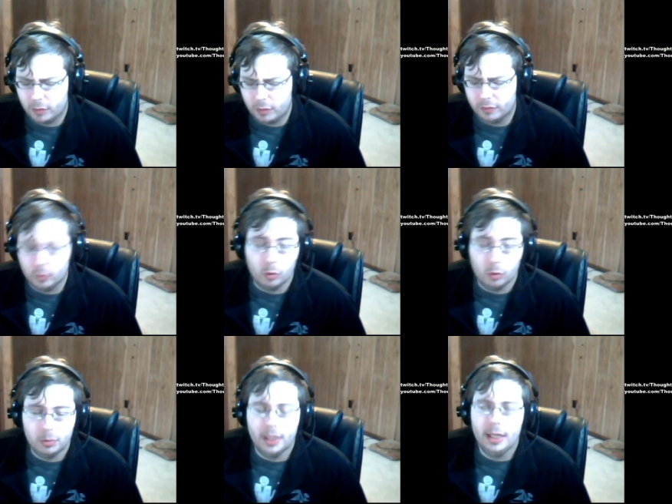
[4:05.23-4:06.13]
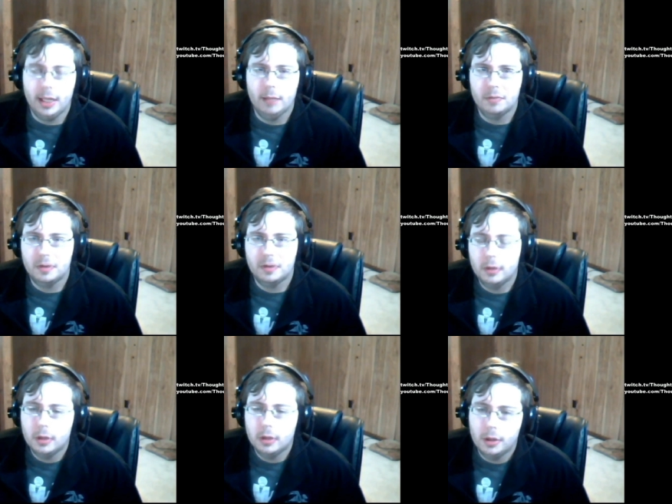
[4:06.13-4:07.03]
for role-playing games.
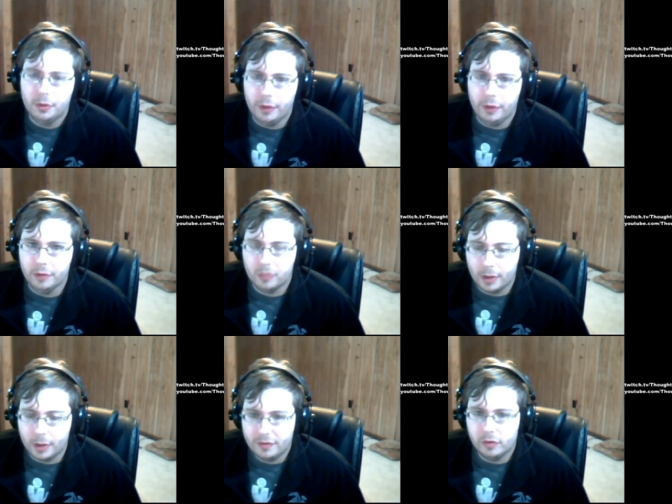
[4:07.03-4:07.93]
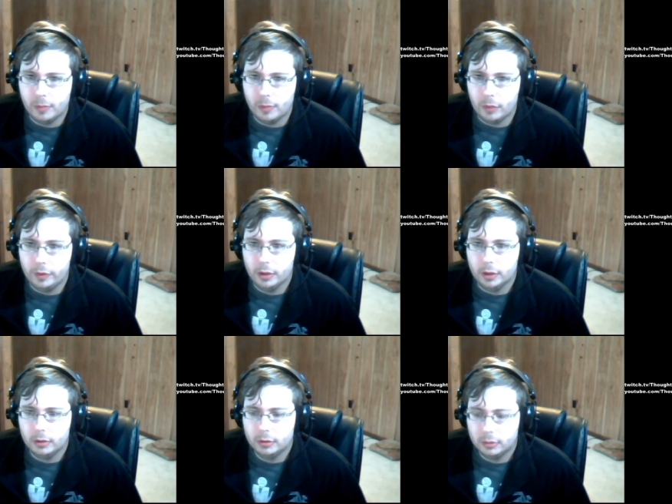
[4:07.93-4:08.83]
There's quite a few of them out there.
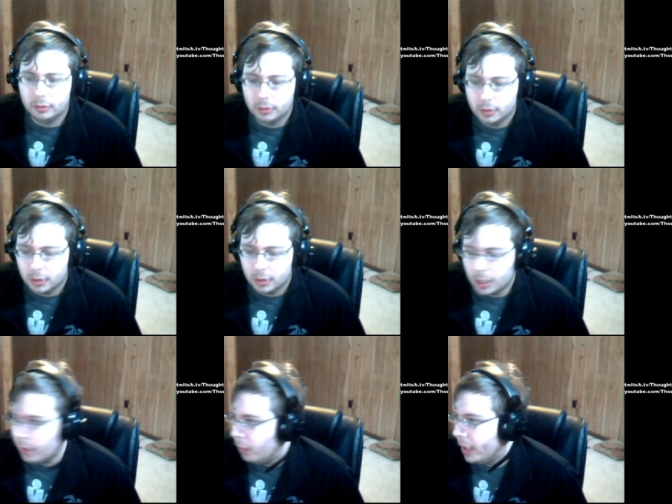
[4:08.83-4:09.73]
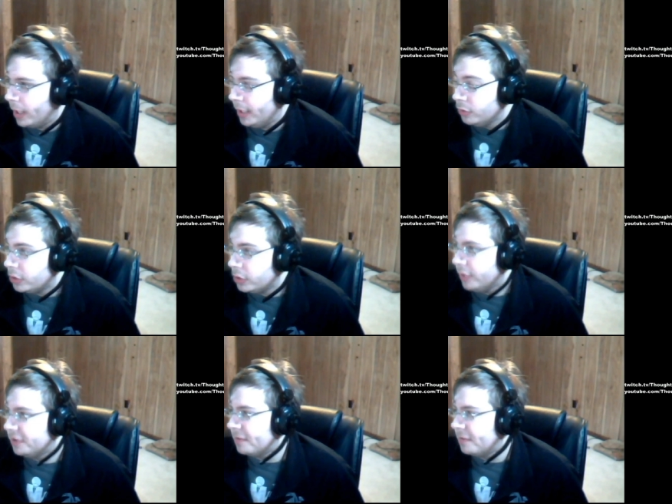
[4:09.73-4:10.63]
The one I usually
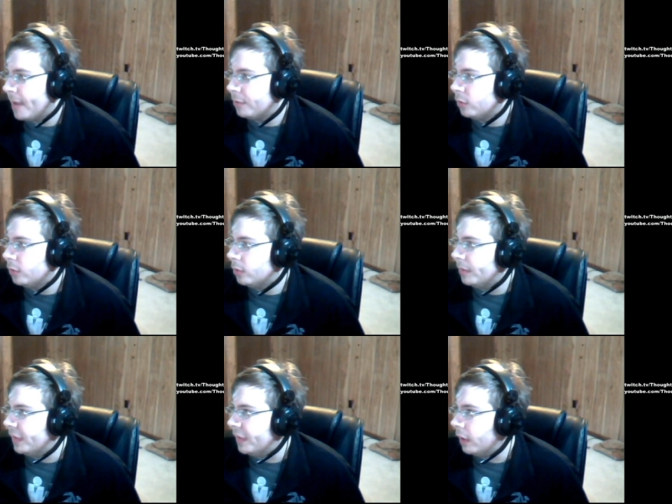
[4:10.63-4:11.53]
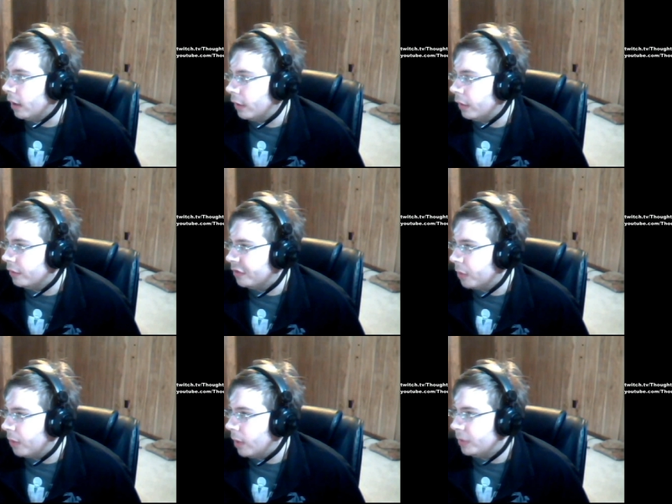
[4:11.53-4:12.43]
use is MapTool, but there are others as
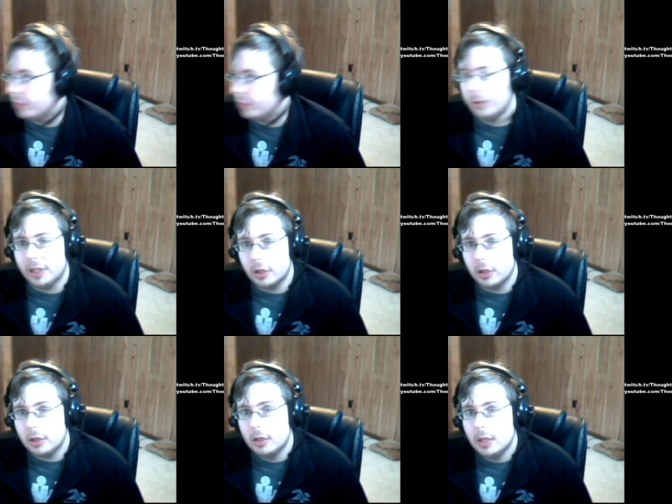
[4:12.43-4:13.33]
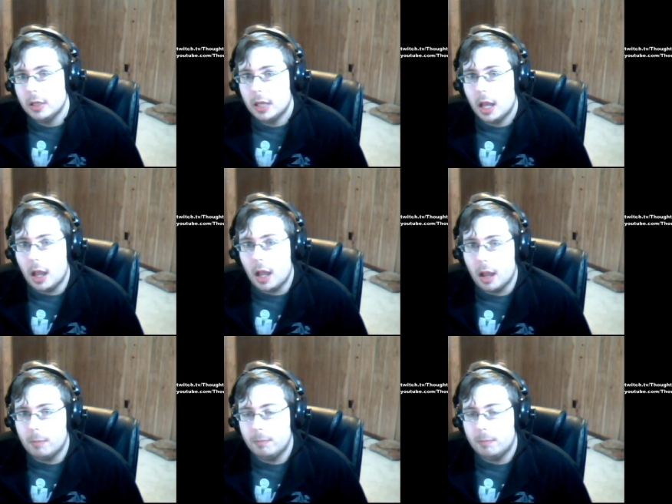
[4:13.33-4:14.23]
well which are pretty good.
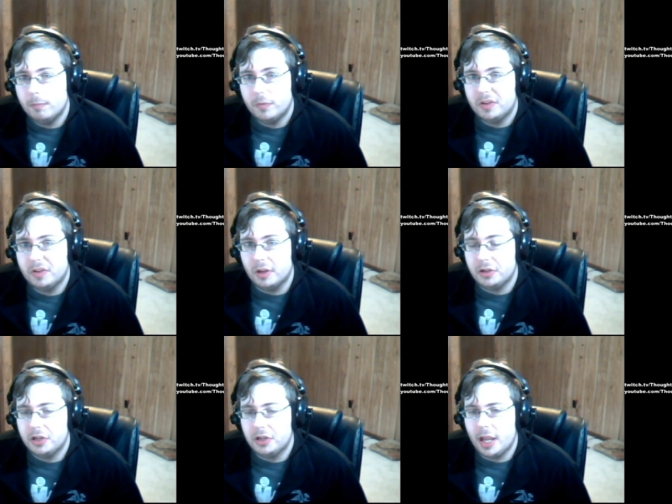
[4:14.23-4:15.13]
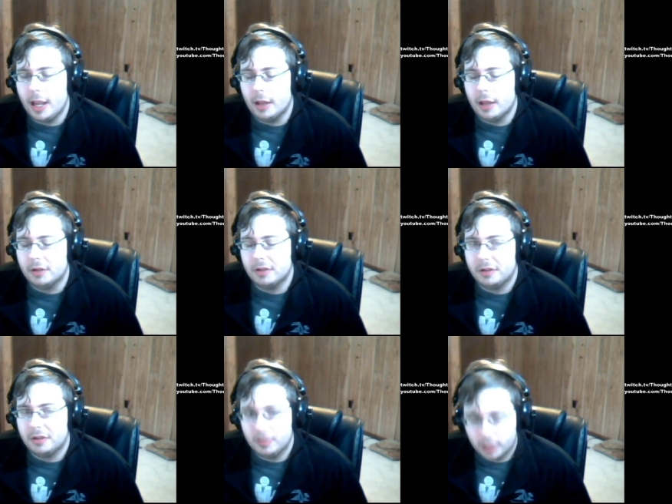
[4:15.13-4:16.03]
Such as,
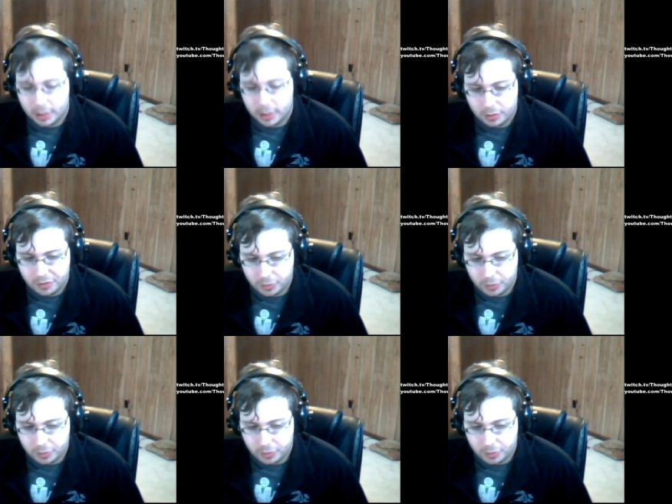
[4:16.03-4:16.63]
let's see, what did I used to use?